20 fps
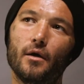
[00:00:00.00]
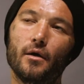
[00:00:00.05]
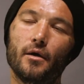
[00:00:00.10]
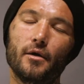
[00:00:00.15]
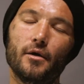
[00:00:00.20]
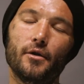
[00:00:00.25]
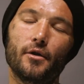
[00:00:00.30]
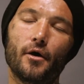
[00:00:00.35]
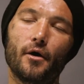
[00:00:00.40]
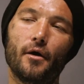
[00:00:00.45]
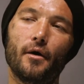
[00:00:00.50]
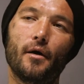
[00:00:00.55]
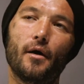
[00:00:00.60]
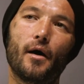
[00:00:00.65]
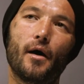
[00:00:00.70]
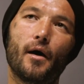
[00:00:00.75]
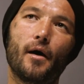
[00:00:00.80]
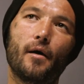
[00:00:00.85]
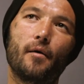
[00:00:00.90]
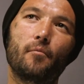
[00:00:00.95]
you know,
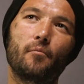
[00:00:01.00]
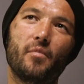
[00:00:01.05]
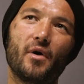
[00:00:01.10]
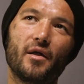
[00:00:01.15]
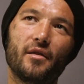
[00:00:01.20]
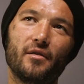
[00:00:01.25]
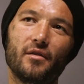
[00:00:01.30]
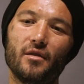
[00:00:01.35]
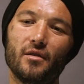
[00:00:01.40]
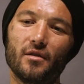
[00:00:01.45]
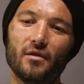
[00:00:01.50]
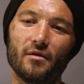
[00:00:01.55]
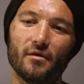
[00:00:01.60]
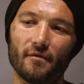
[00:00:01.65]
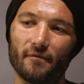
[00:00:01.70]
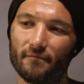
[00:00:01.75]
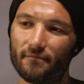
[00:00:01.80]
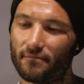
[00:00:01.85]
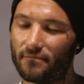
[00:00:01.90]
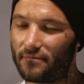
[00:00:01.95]
but,
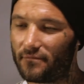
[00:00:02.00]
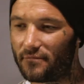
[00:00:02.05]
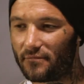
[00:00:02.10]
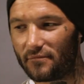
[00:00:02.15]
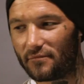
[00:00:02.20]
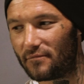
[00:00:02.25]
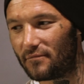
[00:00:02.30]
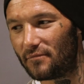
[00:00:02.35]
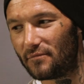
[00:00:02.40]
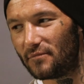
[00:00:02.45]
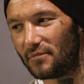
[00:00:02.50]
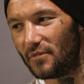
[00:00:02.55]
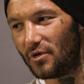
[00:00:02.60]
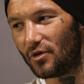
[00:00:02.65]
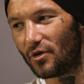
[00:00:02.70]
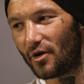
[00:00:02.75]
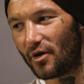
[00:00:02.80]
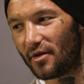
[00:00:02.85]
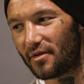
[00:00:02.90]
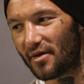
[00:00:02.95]
you
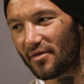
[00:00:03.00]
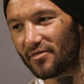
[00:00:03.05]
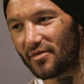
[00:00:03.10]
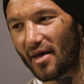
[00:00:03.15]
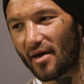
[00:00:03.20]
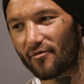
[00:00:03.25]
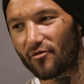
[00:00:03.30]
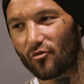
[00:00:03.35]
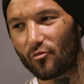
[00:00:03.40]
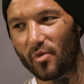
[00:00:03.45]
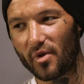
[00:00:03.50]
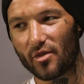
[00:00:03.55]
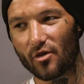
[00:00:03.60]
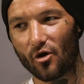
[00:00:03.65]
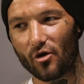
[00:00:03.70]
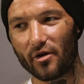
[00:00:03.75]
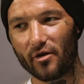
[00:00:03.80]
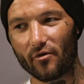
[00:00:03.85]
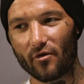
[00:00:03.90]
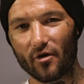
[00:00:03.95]
know, it doesn't have to be the
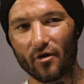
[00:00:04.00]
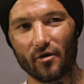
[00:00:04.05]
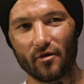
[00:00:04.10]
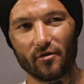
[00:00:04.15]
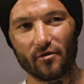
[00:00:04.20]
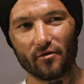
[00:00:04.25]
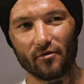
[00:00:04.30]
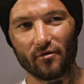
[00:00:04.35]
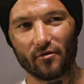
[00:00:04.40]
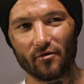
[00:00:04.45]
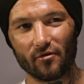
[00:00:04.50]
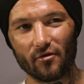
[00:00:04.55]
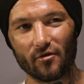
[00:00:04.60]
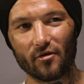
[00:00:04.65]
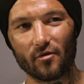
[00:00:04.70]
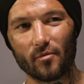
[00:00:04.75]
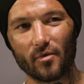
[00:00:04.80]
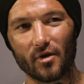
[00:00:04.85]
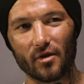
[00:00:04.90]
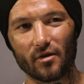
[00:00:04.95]
only road, you know what
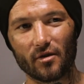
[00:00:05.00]
I mean?